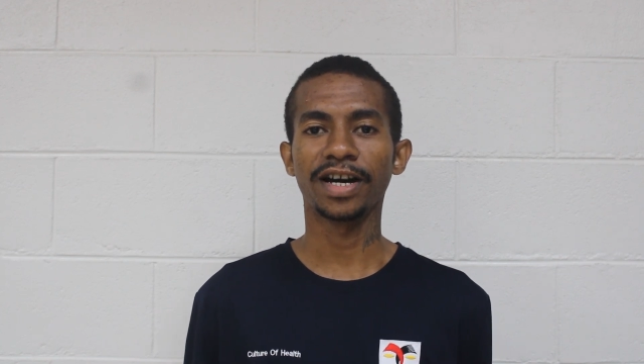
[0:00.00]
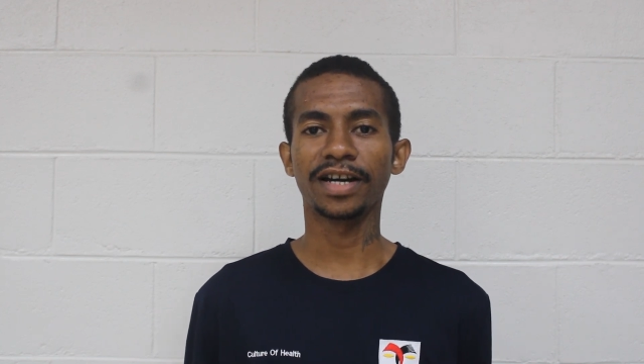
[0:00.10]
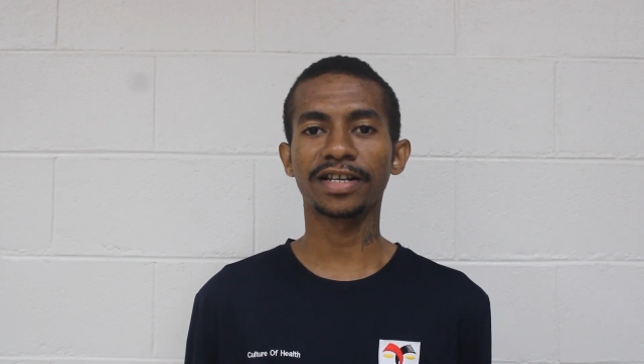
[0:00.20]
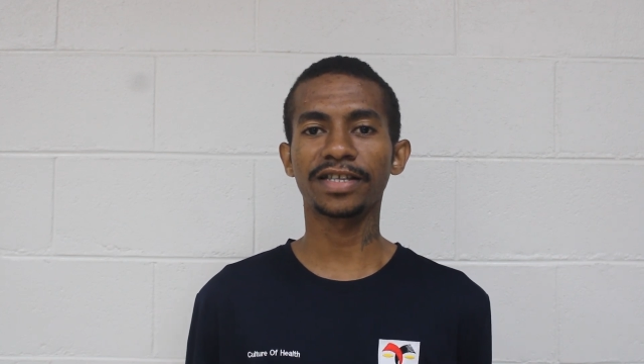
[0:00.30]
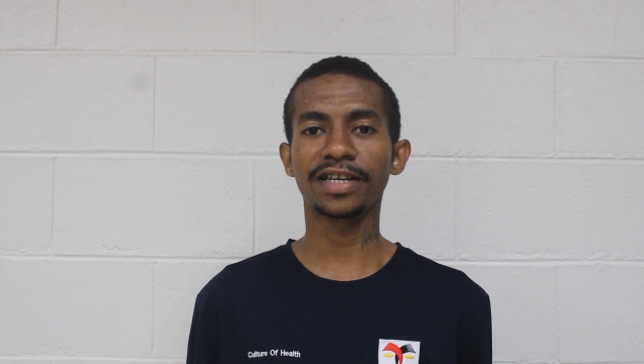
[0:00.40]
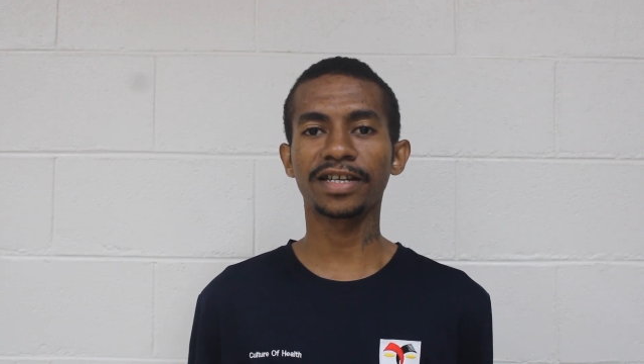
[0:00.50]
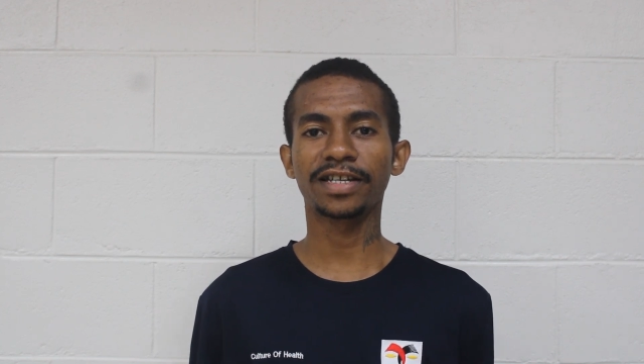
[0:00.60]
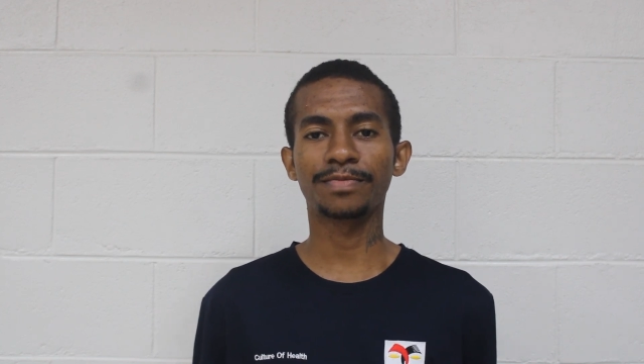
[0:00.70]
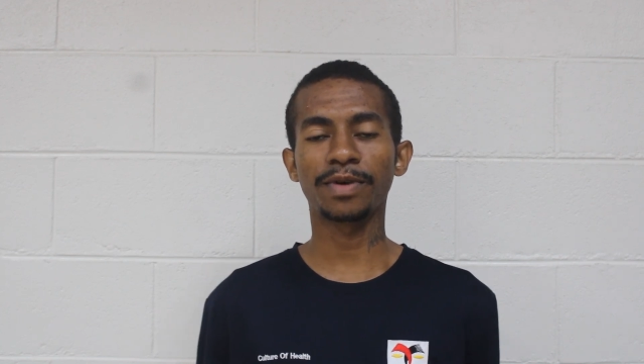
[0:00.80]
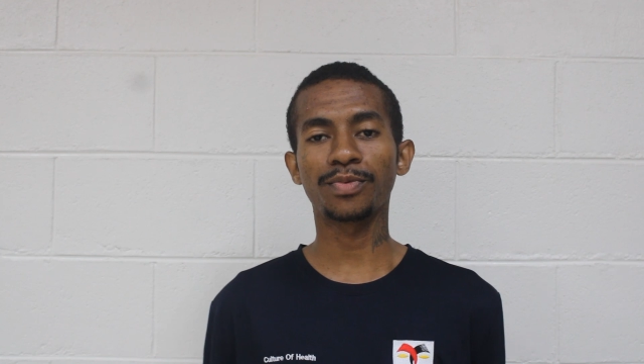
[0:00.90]

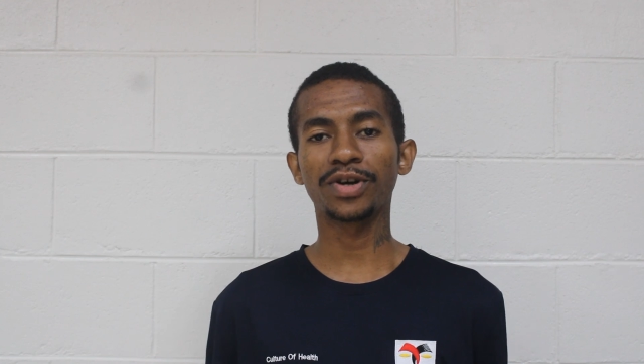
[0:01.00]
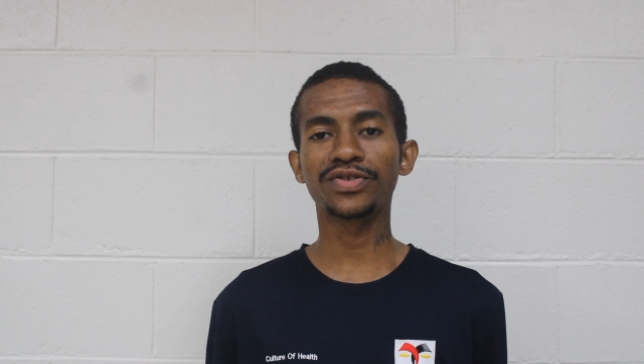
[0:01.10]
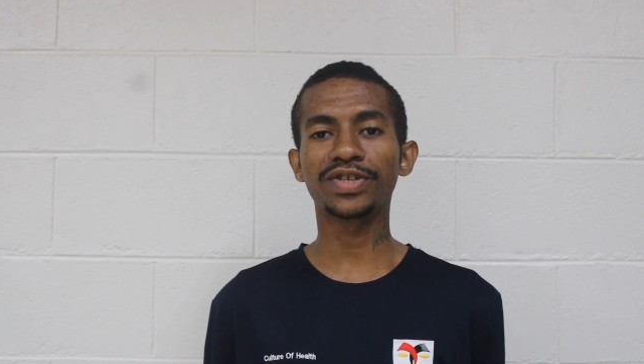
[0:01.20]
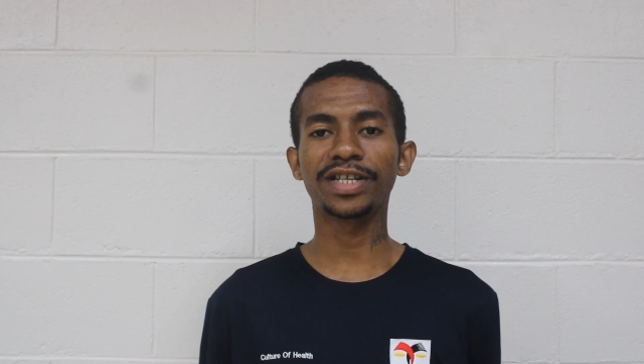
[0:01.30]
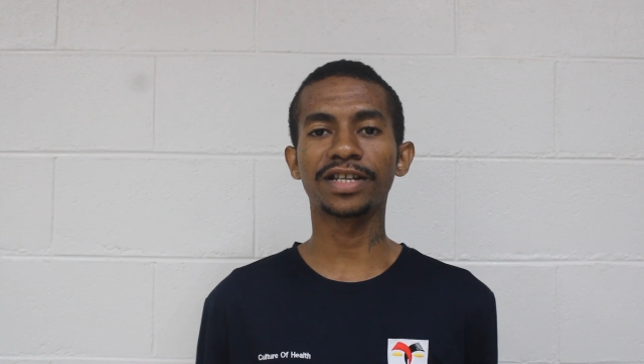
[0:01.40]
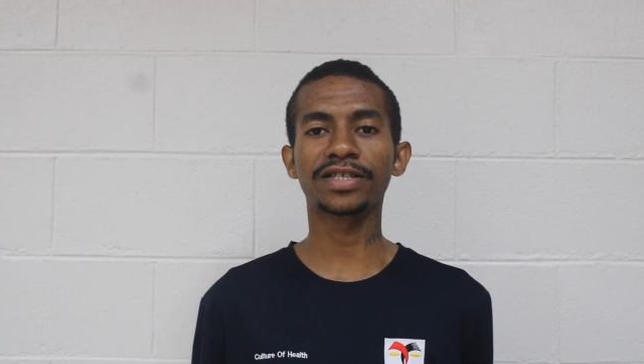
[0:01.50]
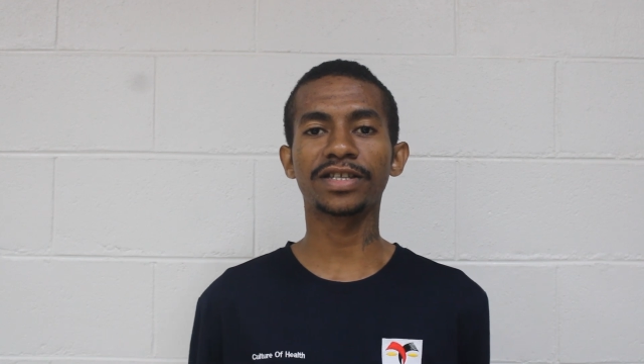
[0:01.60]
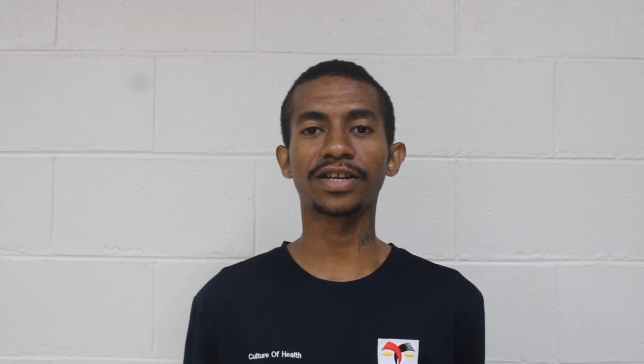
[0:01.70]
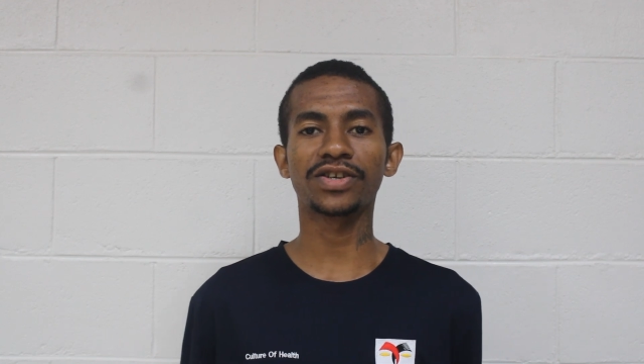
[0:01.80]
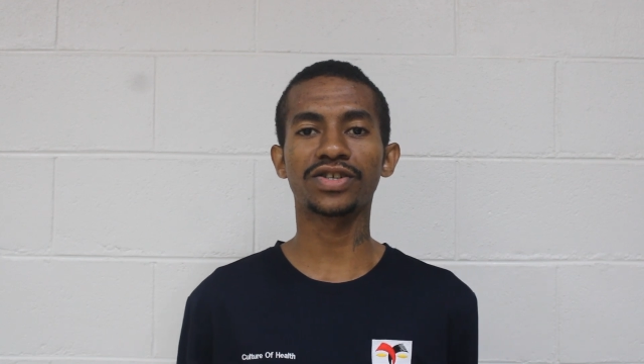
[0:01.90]
undertaking the Papua New Guinea and
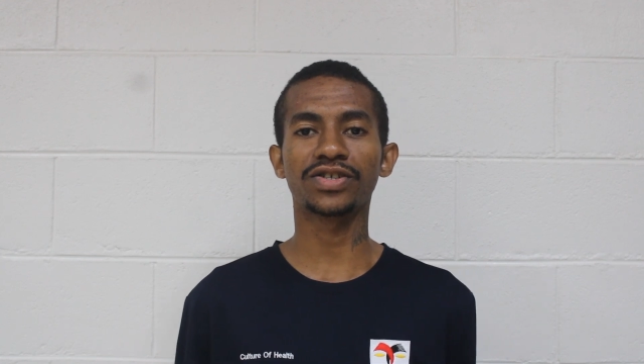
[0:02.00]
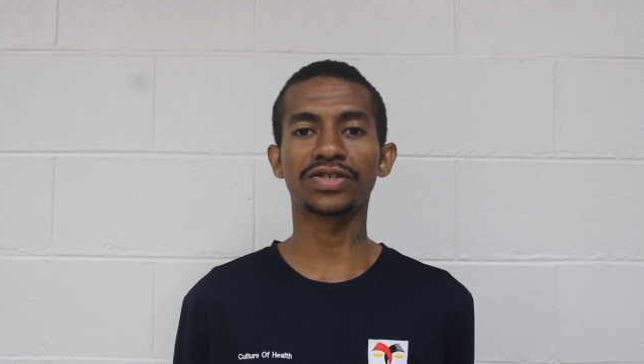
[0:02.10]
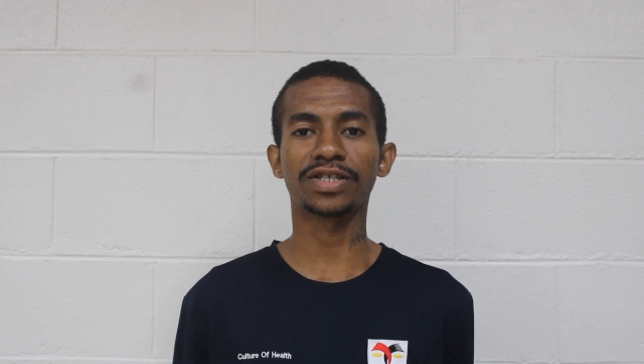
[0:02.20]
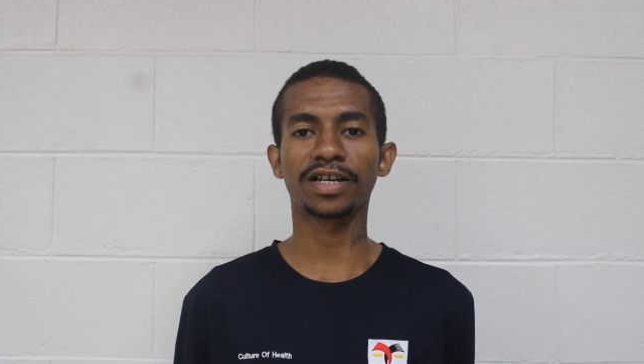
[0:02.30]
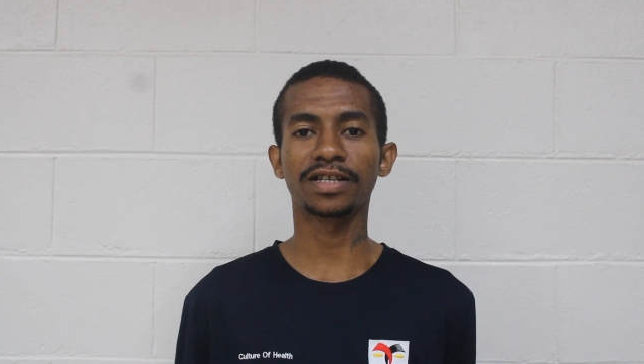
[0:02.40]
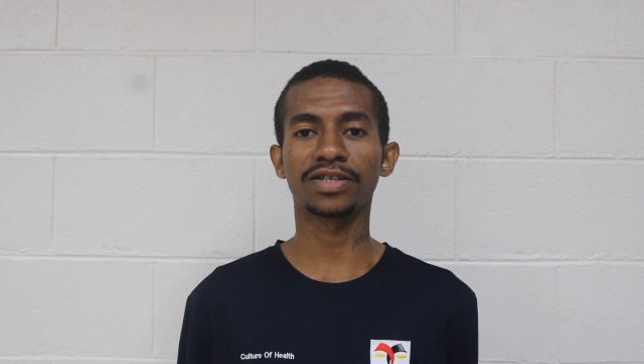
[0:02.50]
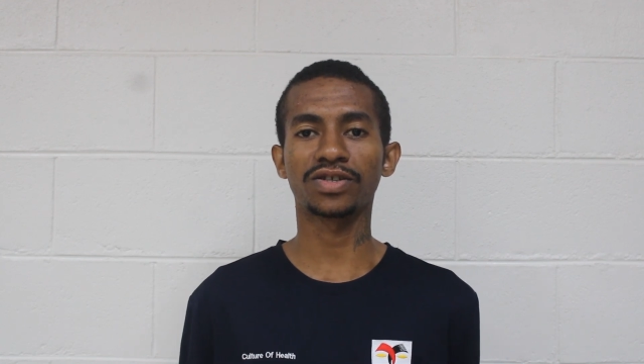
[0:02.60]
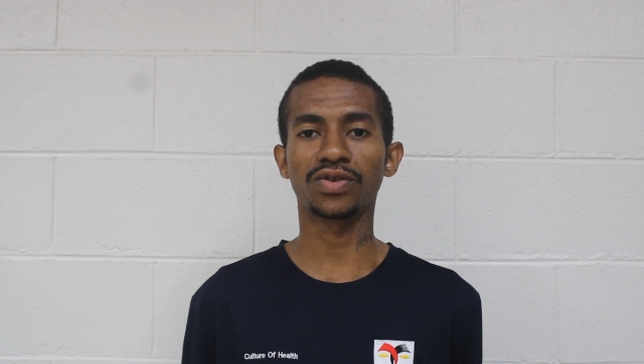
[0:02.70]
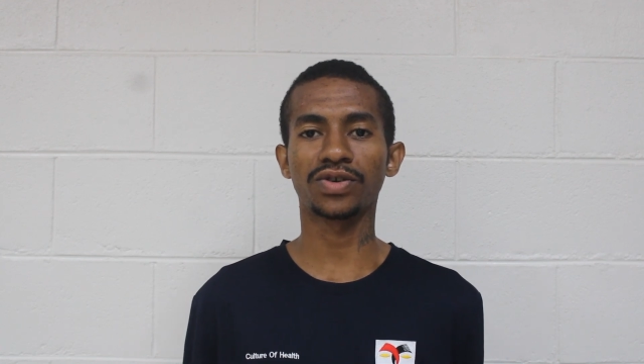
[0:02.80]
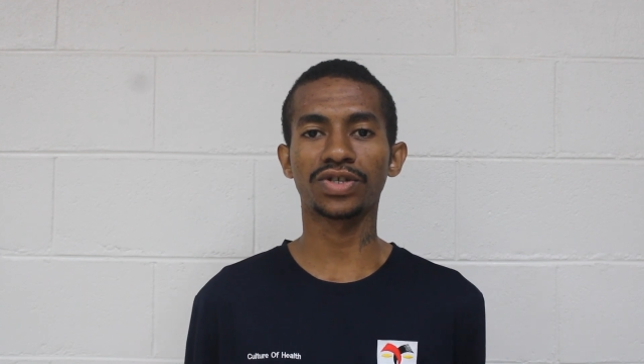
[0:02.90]
International Studies
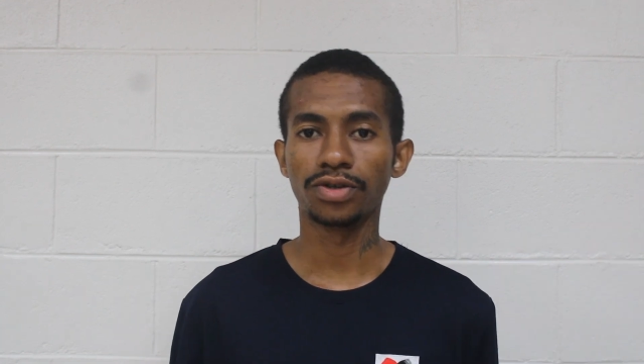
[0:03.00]
course.